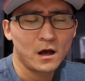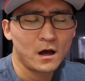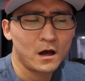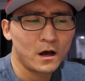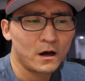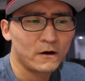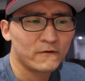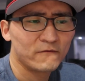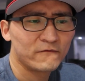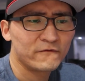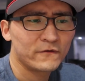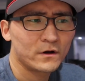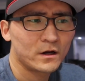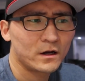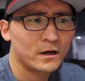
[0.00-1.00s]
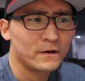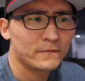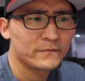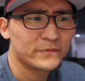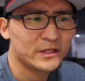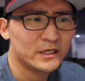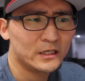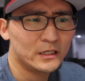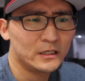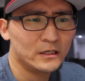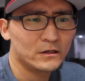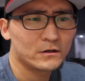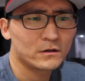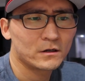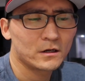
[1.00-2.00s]
of the
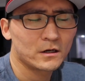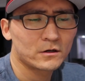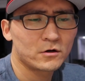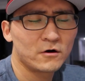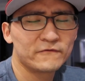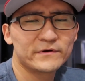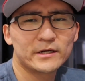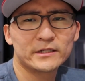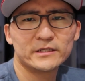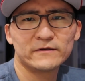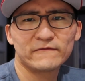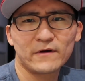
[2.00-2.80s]
COVID-19